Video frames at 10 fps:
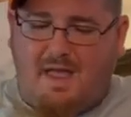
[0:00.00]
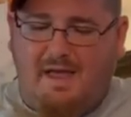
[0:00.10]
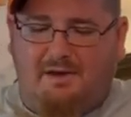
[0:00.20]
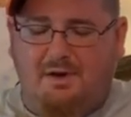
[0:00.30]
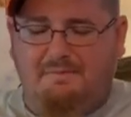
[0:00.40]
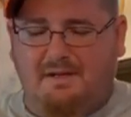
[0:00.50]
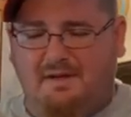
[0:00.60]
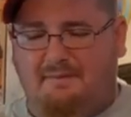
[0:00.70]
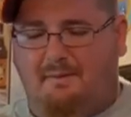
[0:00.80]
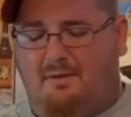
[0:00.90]
It could be a
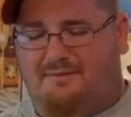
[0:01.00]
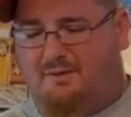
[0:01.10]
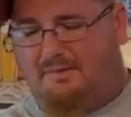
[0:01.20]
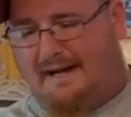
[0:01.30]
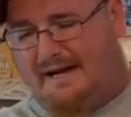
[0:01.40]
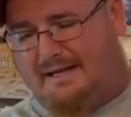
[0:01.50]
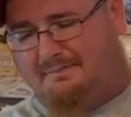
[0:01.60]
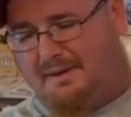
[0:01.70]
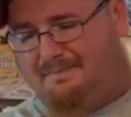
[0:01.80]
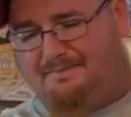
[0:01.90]
little bit more full bodied,
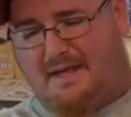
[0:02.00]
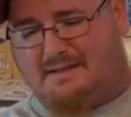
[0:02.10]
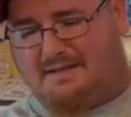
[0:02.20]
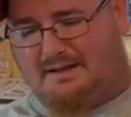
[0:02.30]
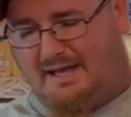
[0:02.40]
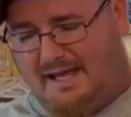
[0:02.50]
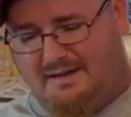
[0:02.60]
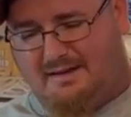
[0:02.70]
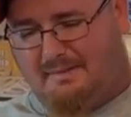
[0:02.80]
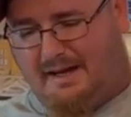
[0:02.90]
but it's light
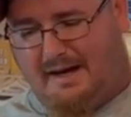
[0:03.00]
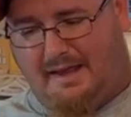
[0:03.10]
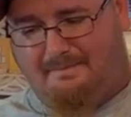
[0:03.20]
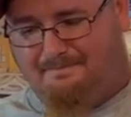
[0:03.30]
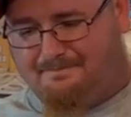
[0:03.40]
in the body.